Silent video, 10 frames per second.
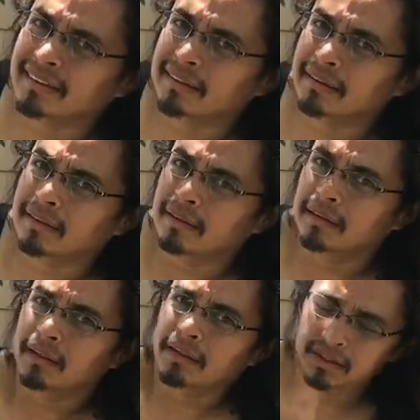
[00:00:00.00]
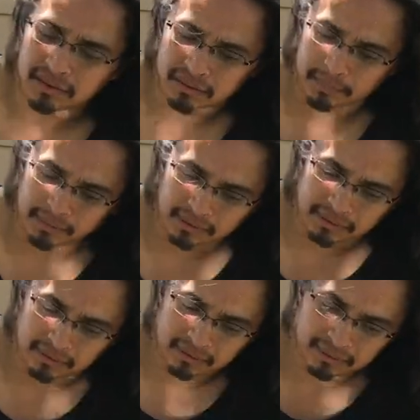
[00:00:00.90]
Yeah. So
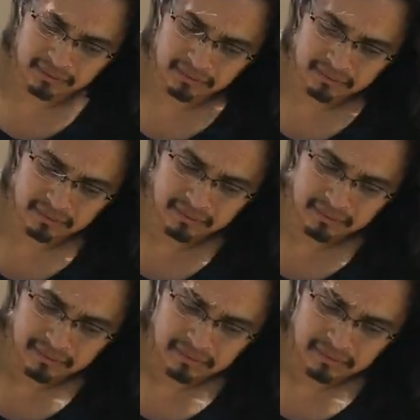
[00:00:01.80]
typically... That's decent.